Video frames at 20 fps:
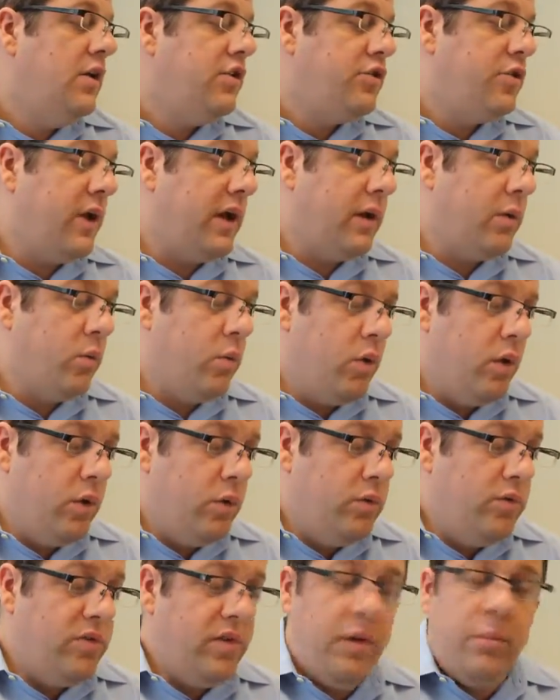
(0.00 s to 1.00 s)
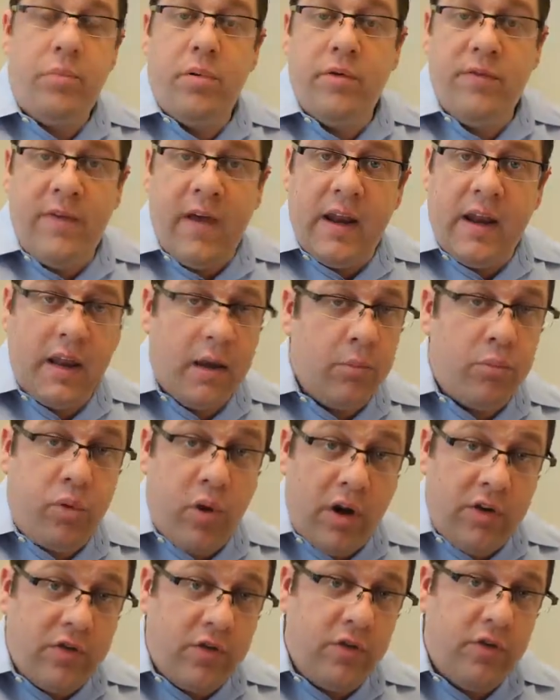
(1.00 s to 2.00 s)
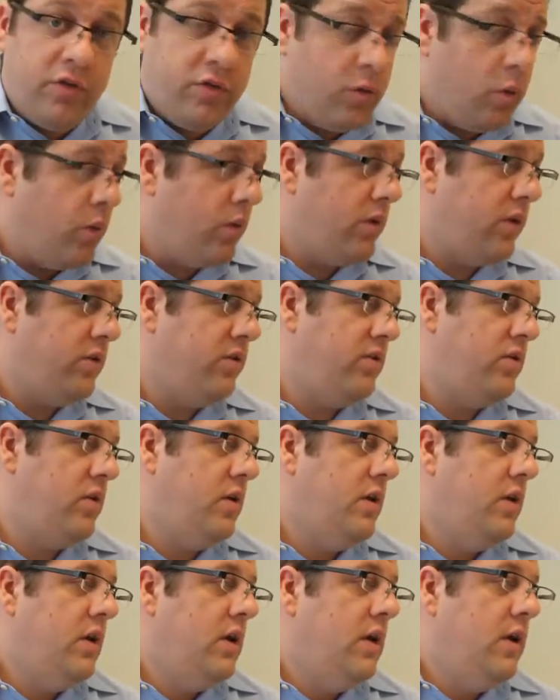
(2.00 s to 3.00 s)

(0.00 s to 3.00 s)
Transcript: treating wounds and preventing pressure sores,